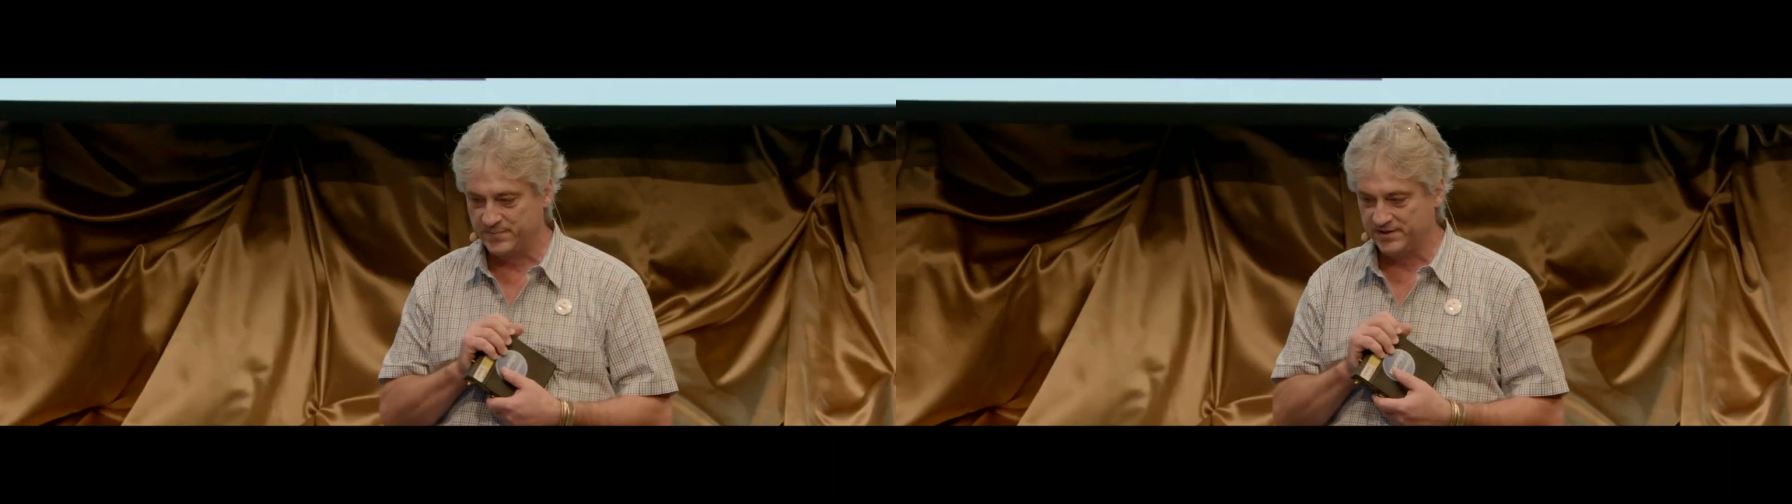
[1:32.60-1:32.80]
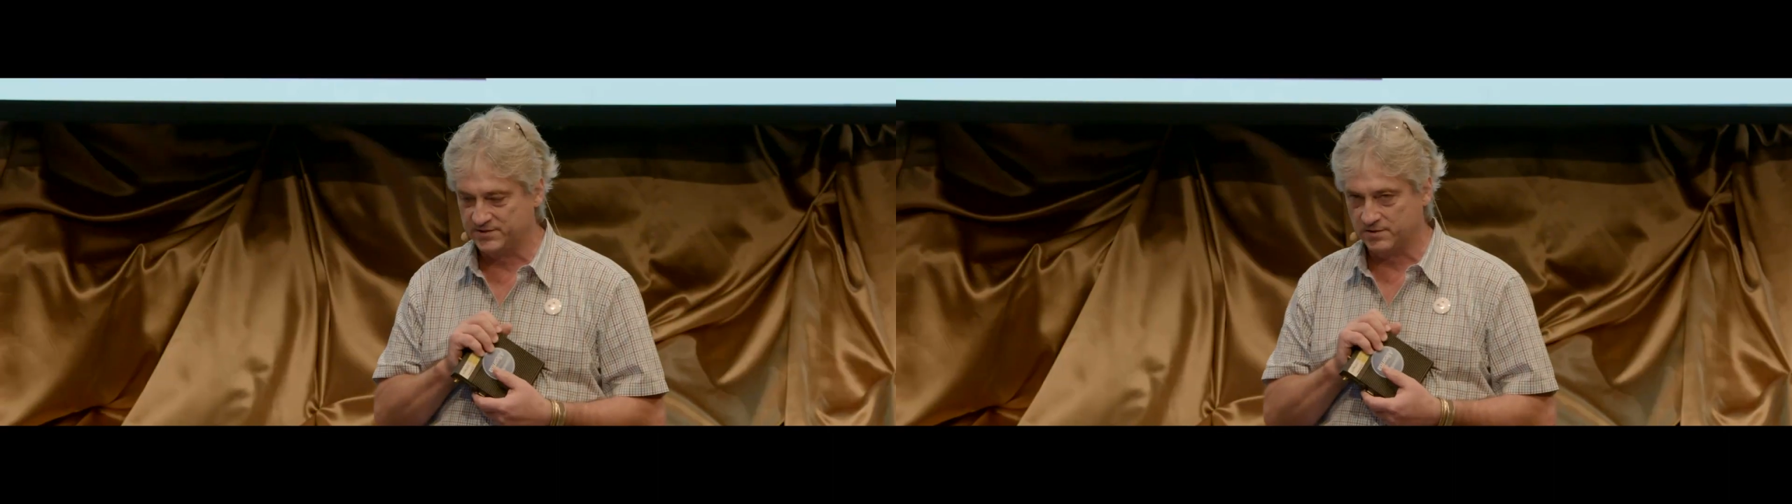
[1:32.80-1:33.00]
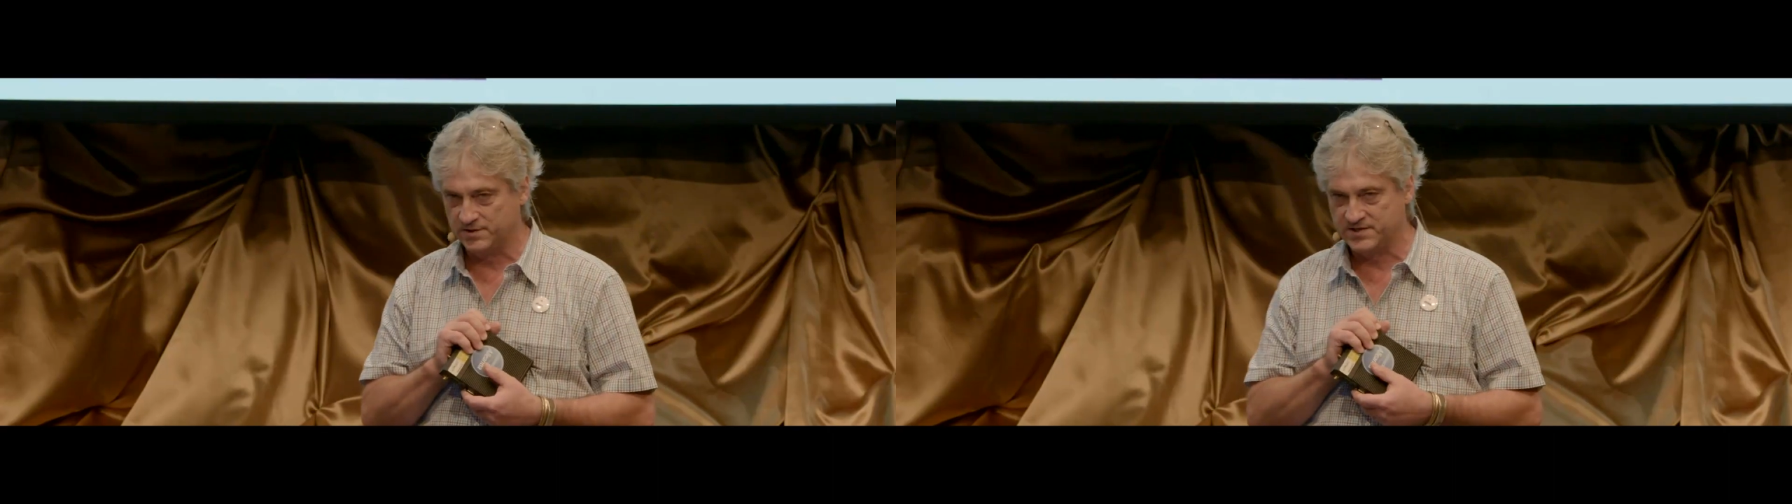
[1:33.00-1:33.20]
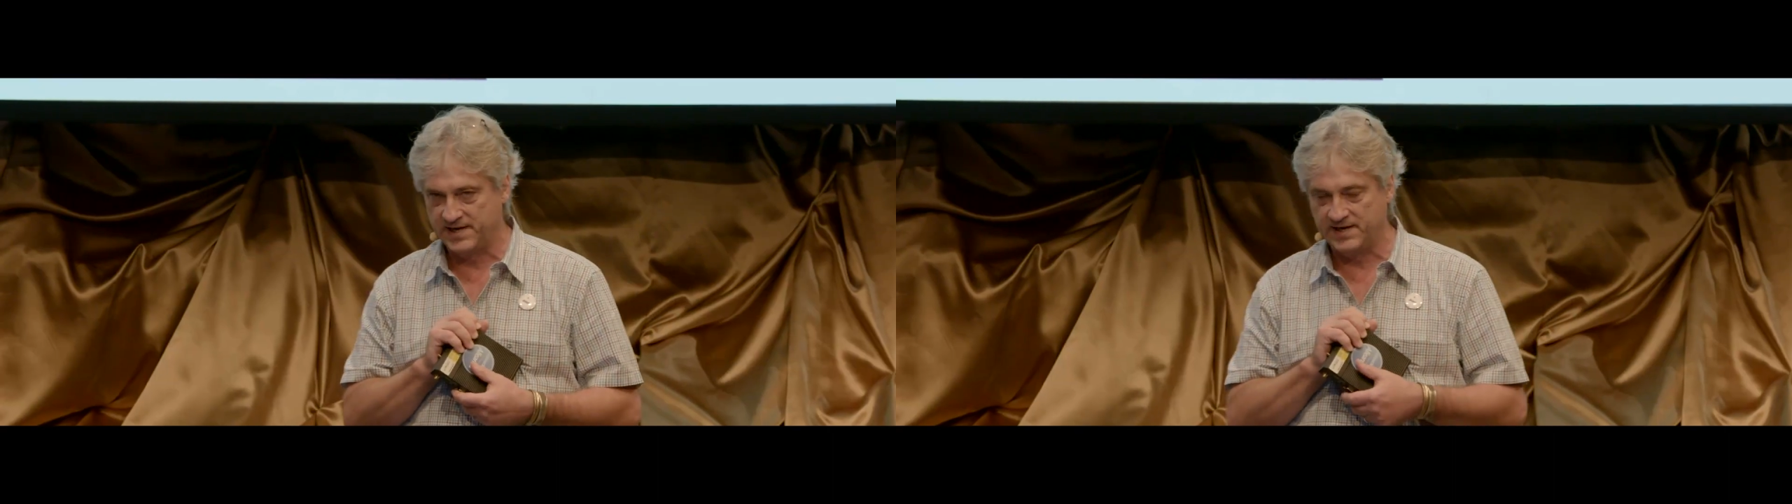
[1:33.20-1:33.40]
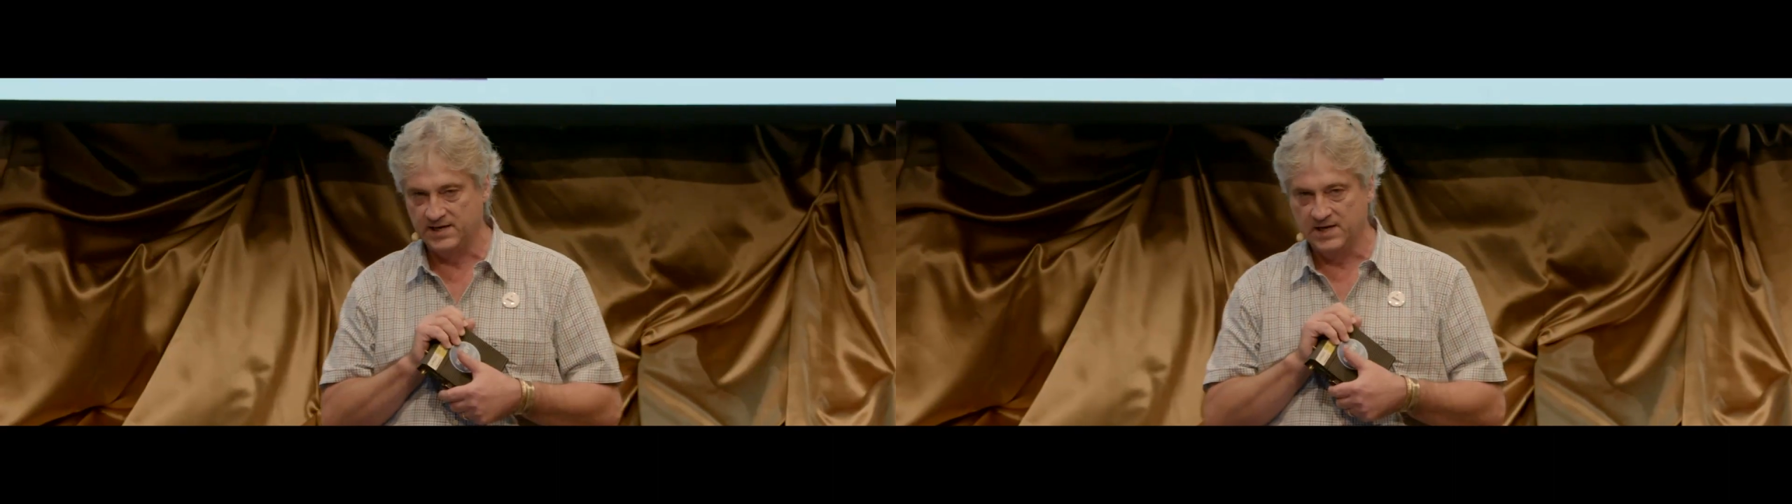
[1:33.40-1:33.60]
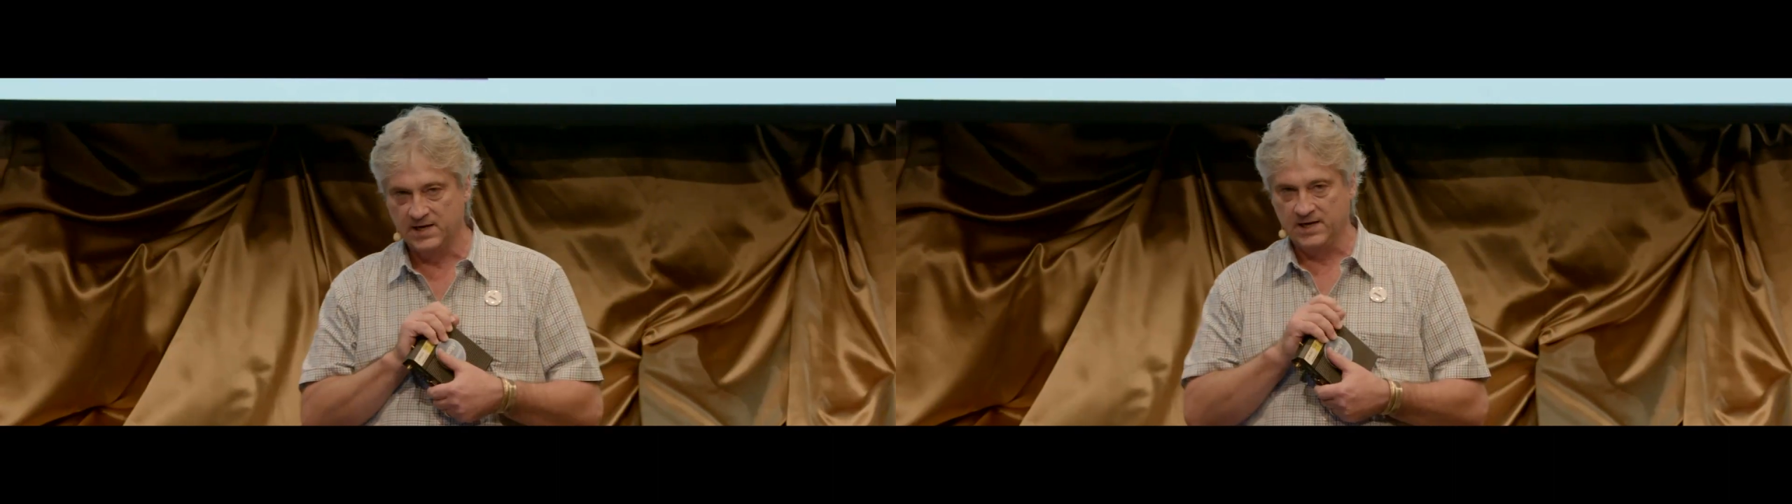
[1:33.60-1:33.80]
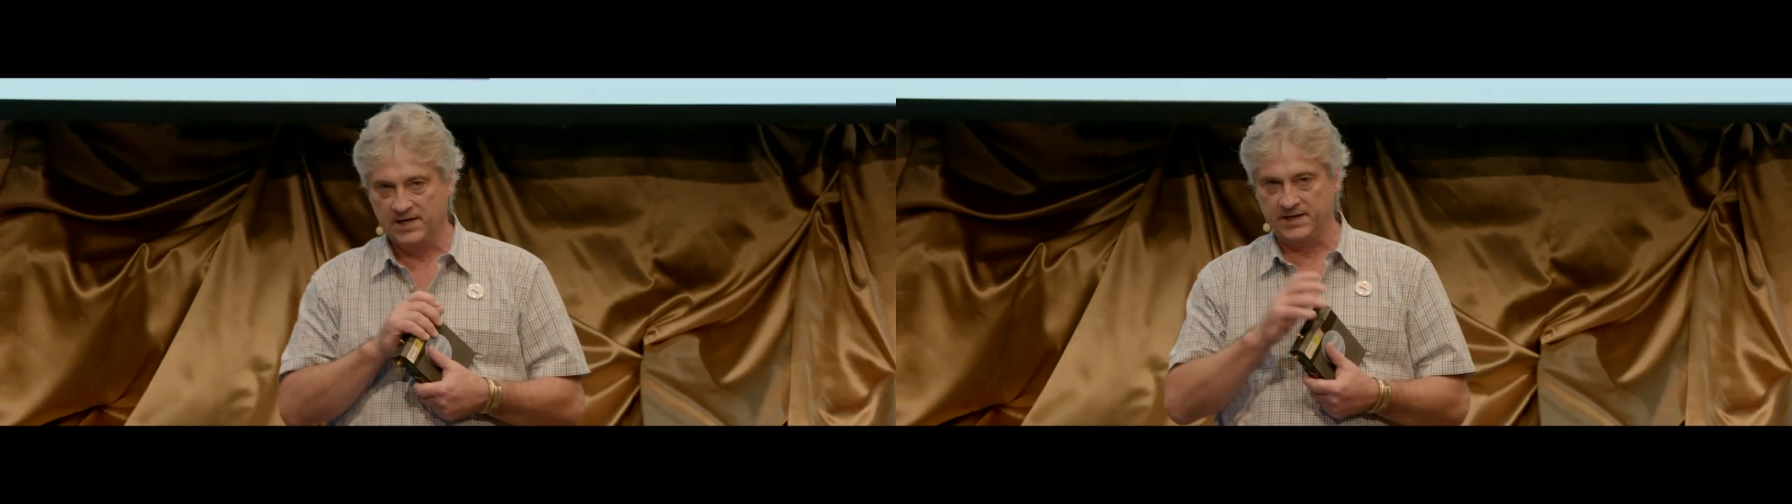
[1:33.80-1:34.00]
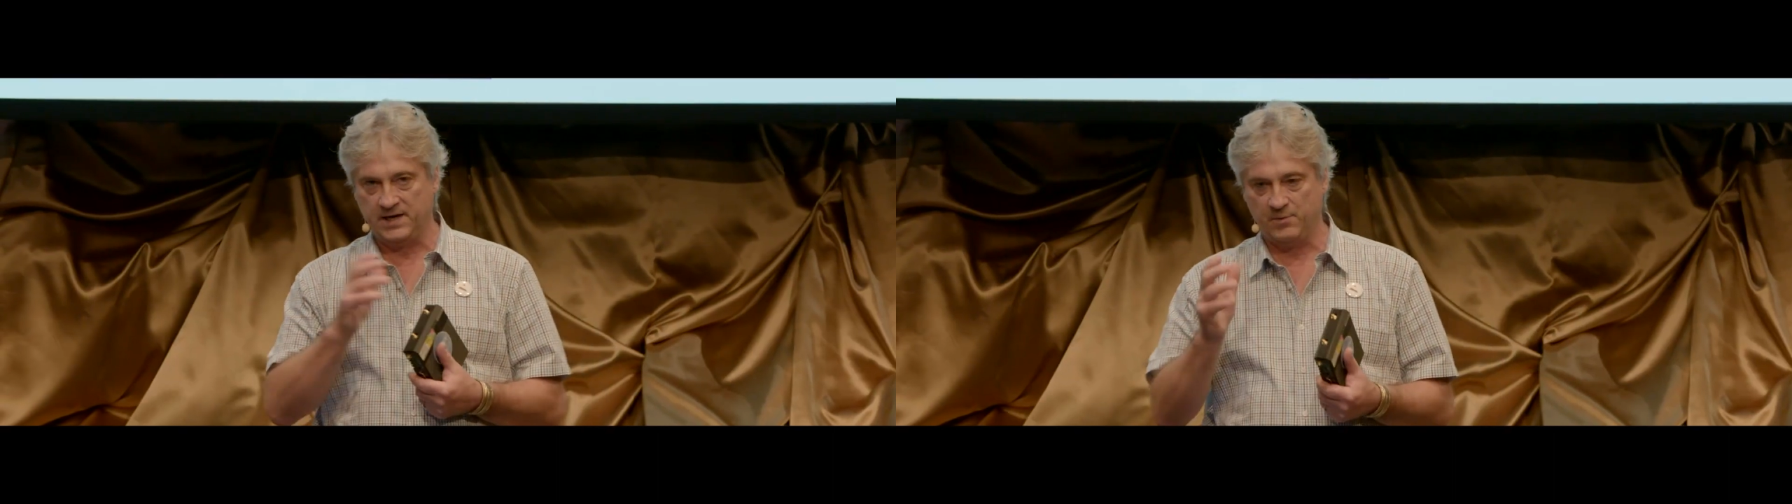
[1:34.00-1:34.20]
Space Odyssey.
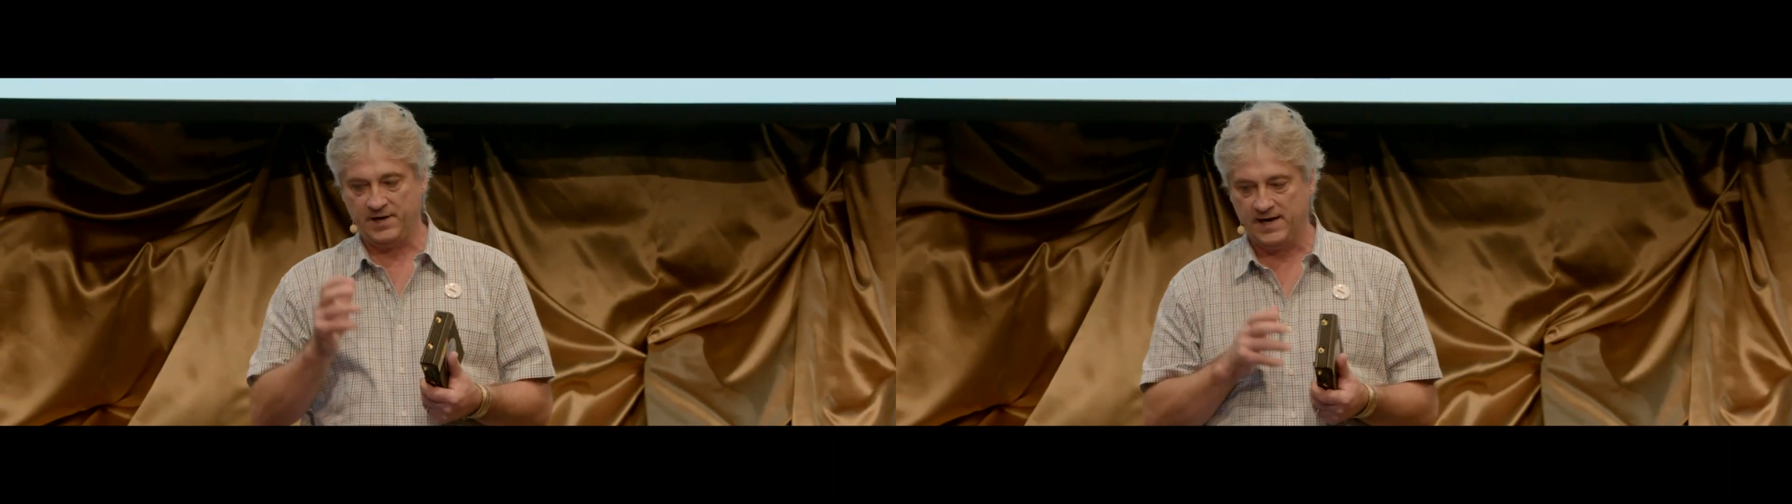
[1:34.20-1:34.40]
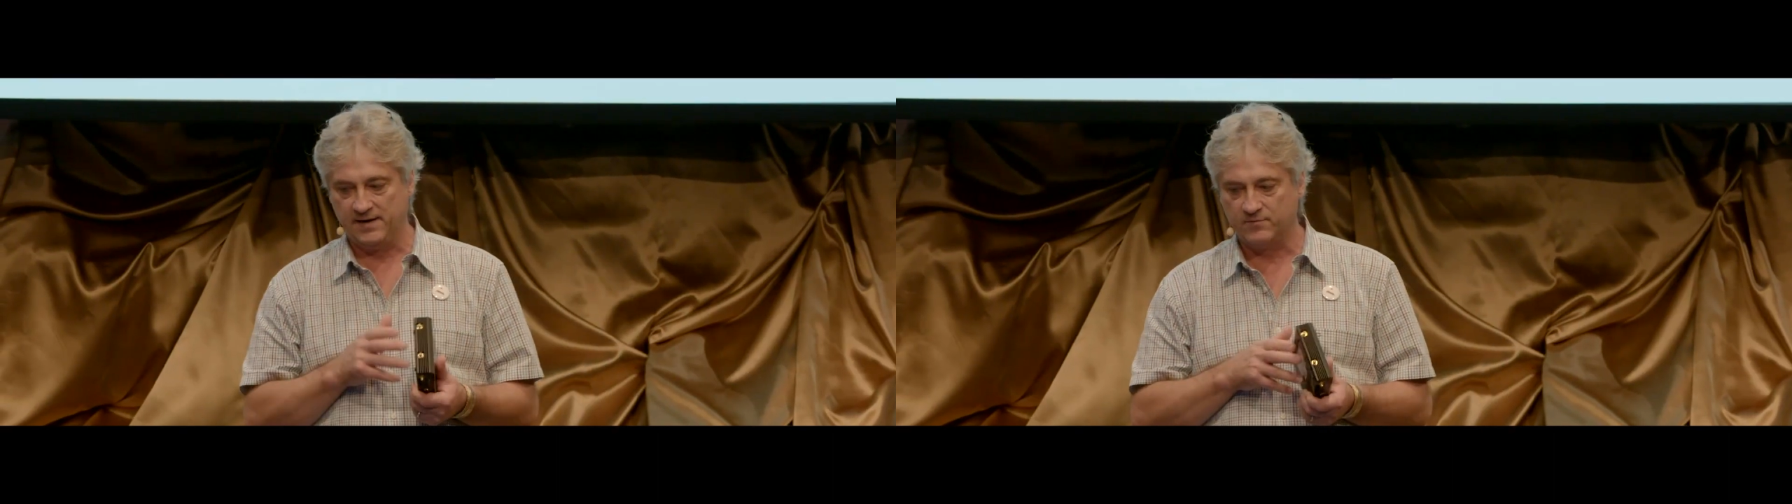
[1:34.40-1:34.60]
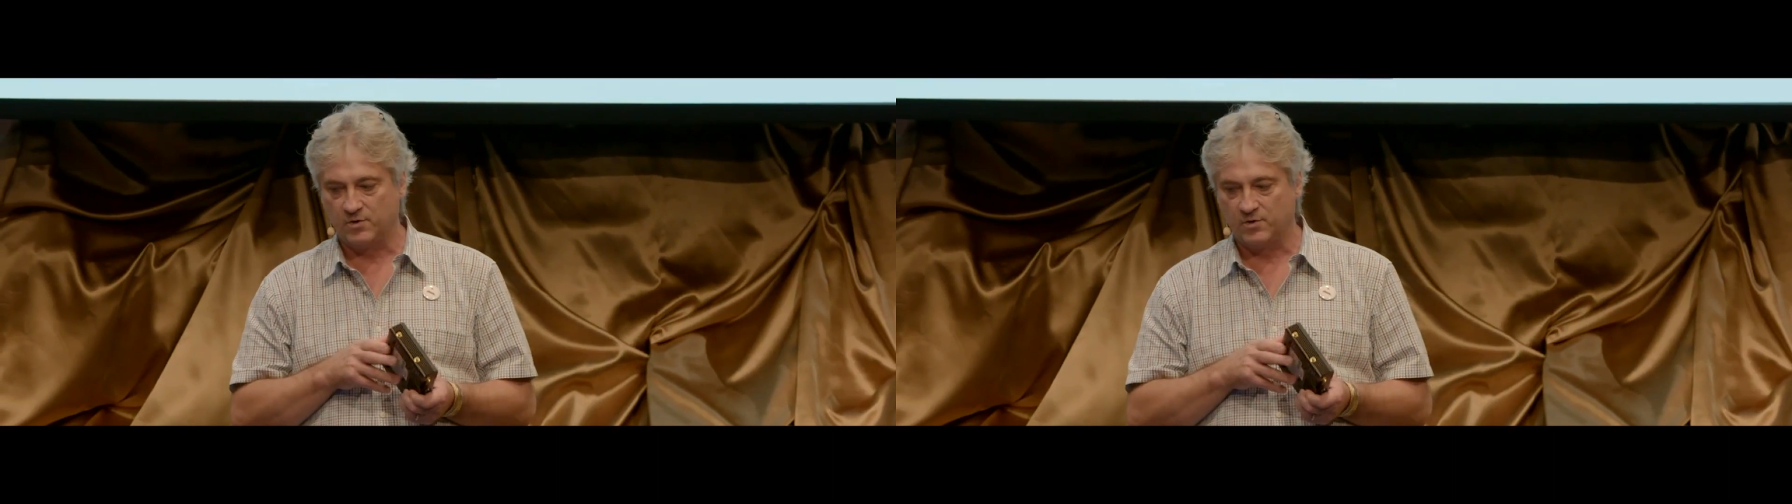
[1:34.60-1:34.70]
And now we have